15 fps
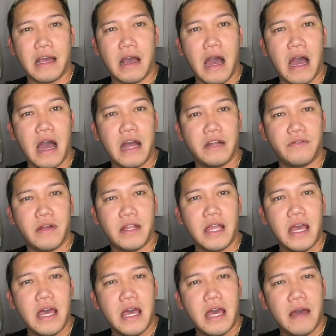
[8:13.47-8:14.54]

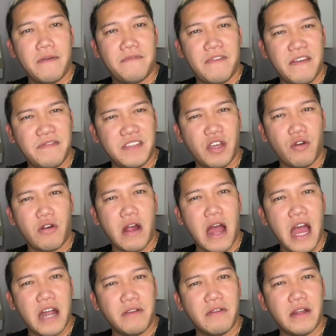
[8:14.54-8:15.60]
150 or
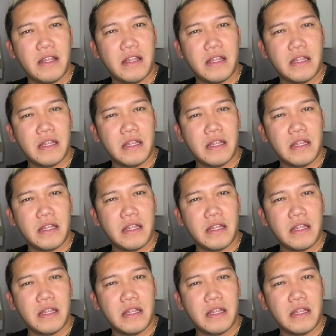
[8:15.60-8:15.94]
100